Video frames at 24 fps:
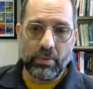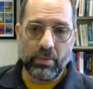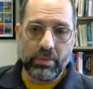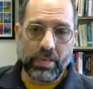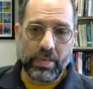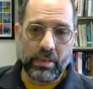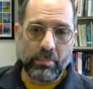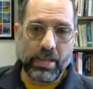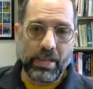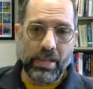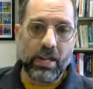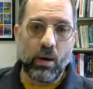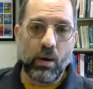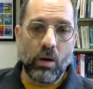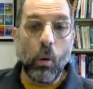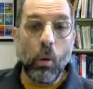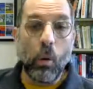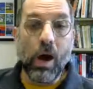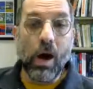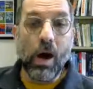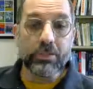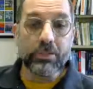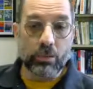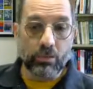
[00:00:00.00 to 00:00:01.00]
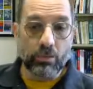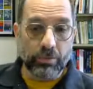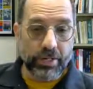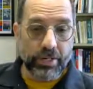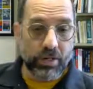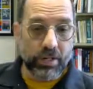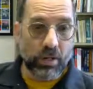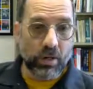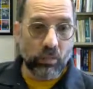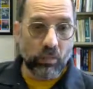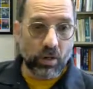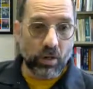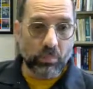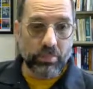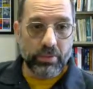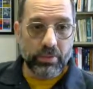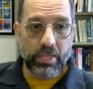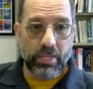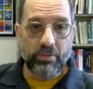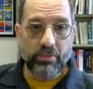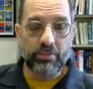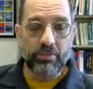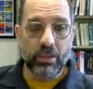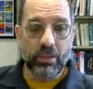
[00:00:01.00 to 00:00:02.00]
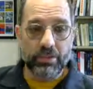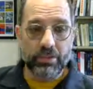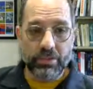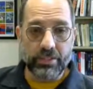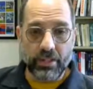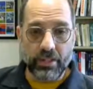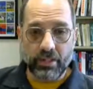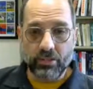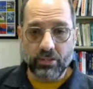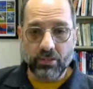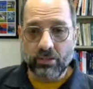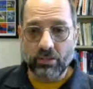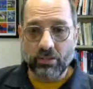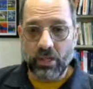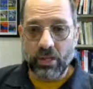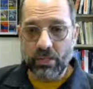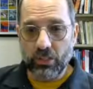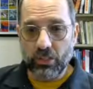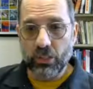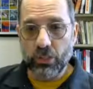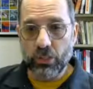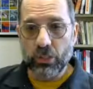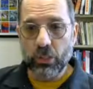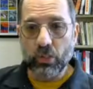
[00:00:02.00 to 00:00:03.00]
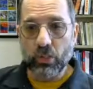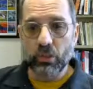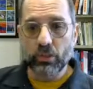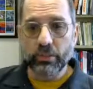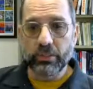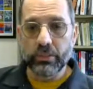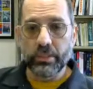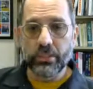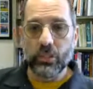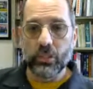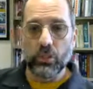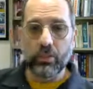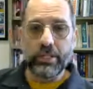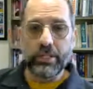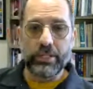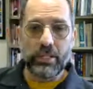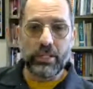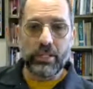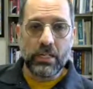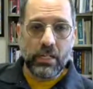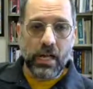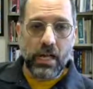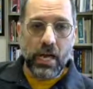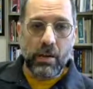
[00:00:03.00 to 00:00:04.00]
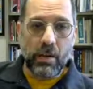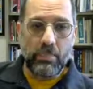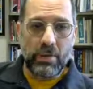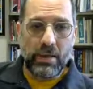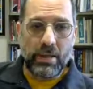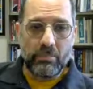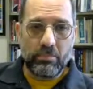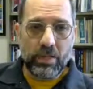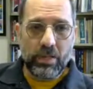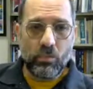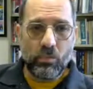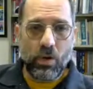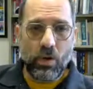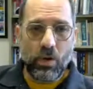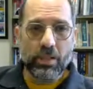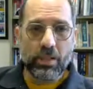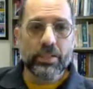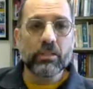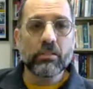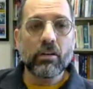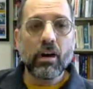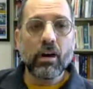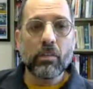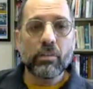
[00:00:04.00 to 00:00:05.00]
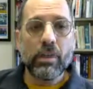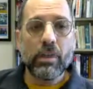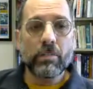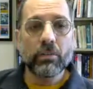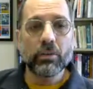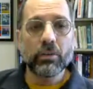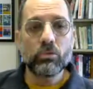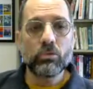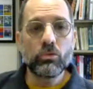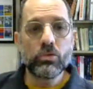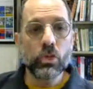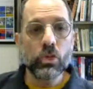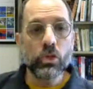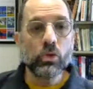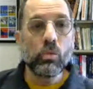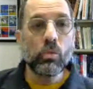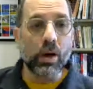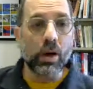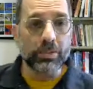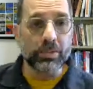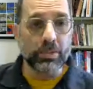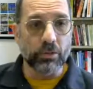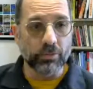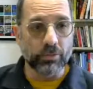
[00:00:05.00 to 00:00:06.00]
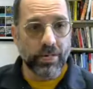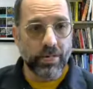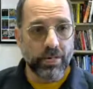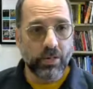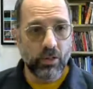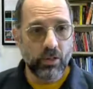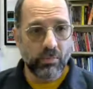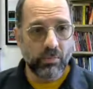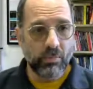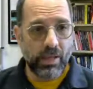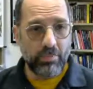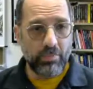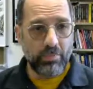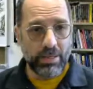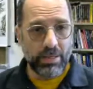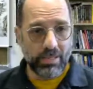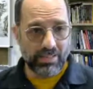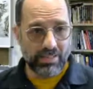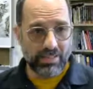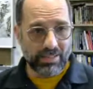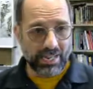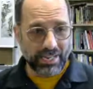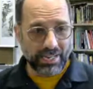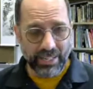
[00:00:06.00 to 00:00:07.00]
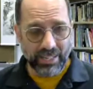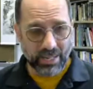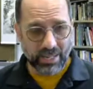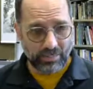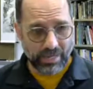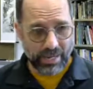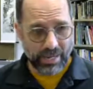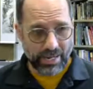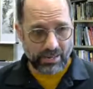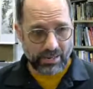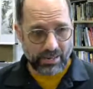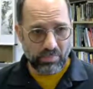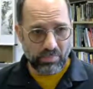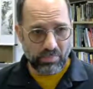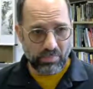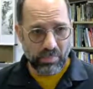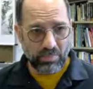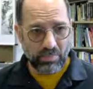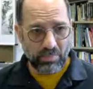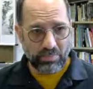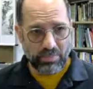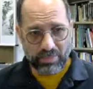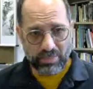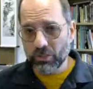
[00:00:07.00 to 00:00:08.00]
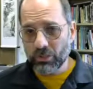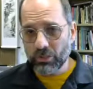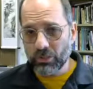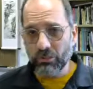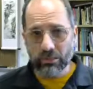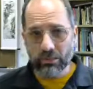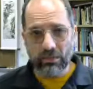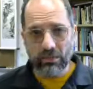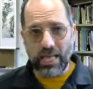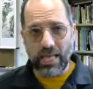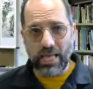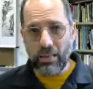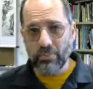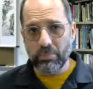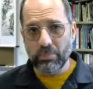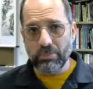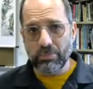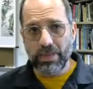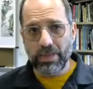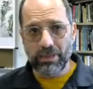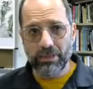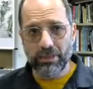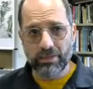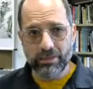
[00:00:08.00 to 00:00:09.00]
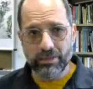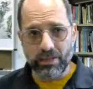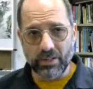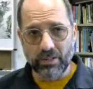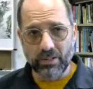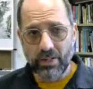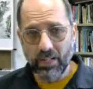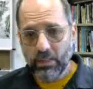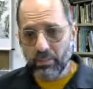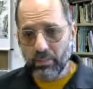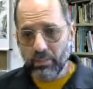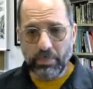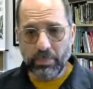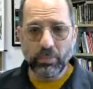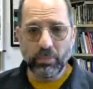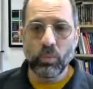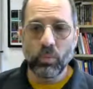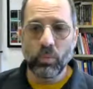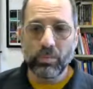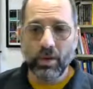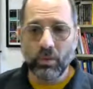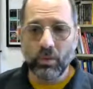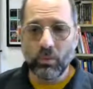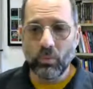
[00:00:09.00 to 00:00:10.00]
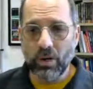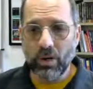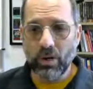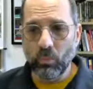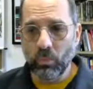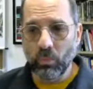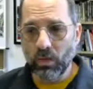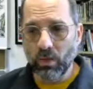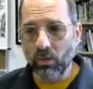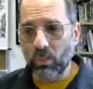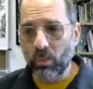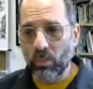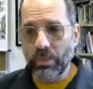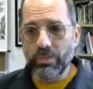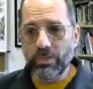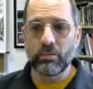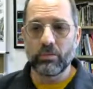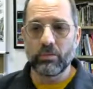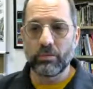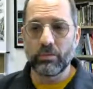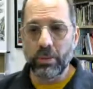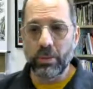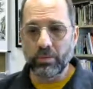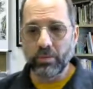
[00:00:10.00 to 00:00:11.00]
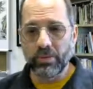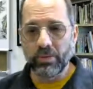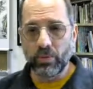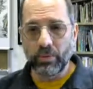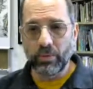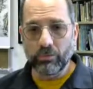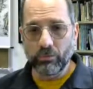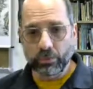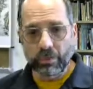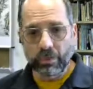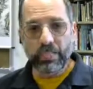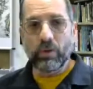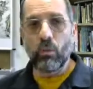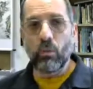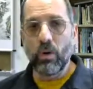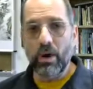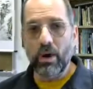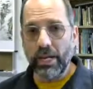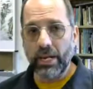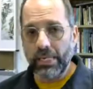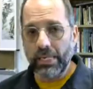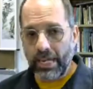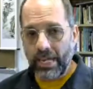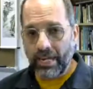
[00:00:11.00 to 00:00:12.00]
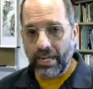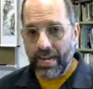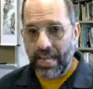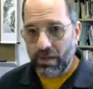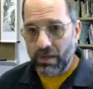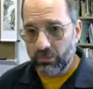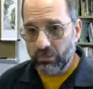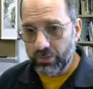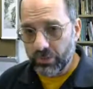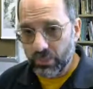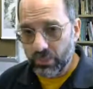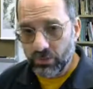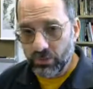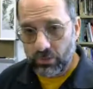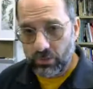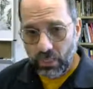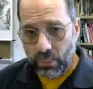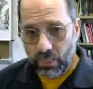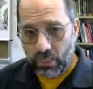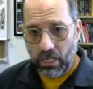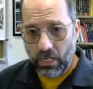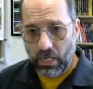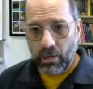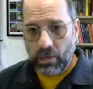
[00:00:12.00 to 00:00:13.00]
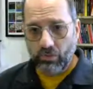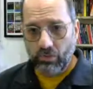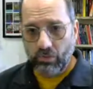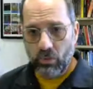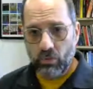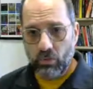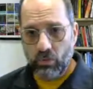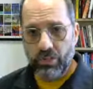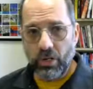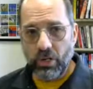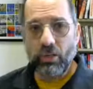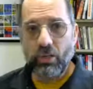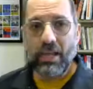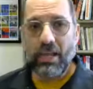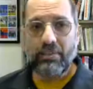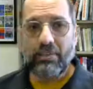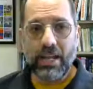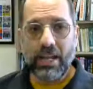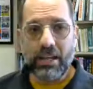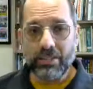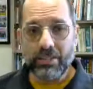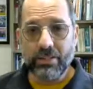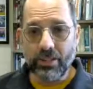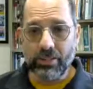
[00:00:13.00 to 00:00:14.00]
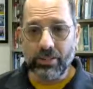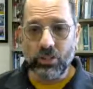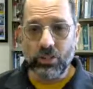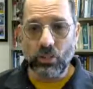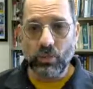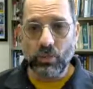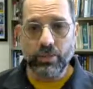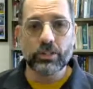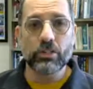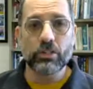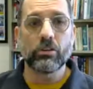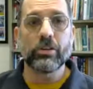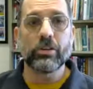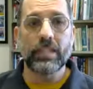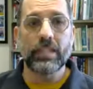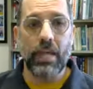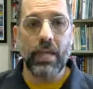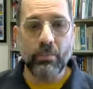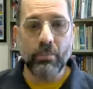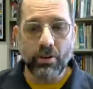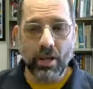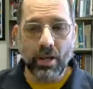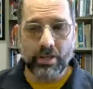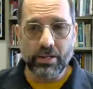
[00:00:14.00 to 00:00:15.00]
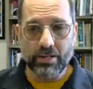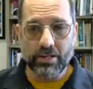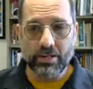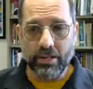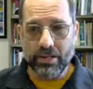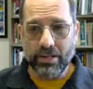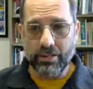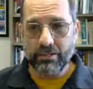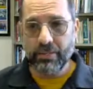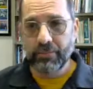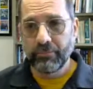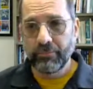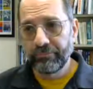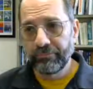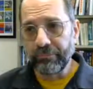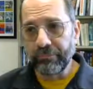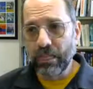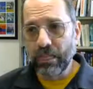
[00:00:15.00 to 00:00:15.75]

They may not want to read our work, but they've volunteered or gotten cajoled into it. And meanwhile, there are people who do want to read it, who may be excited about it, or maybe potential collaborators and people we might want to work with and people that we really want to get it out to, who don't have access to it during that process.